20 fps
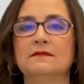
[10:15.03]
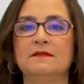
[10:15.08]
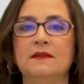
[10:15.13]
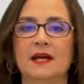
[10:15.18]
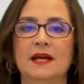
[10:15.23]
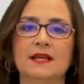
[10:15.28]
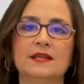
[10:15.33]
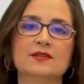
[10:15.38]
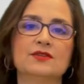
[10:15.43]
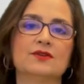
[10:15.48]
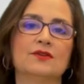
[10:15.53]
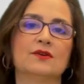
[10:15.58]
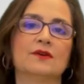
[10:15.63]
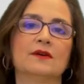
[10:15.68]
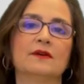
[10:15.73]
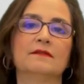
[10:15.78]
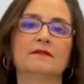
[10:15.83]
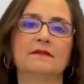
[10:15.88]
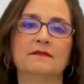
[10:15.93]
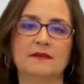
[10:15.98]
flight
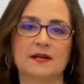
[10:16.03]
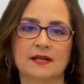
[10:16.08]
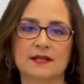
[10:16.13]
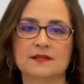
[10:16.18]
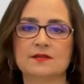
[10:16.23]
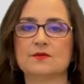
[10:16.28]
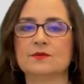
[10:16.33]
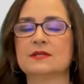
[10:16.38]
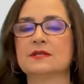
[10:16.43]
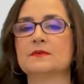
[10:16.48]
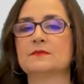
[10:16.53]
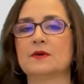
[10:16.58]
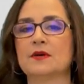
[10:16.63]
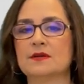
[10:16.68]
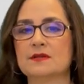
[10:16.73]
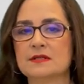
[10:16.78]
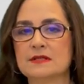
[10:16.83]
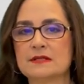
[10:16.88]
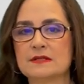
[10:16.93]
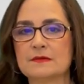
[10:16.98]
or fight
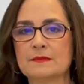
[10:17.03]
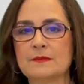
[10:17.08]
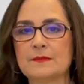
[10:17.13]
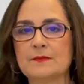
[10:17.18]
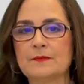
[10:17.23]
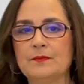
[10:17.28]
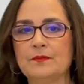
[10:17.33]
response.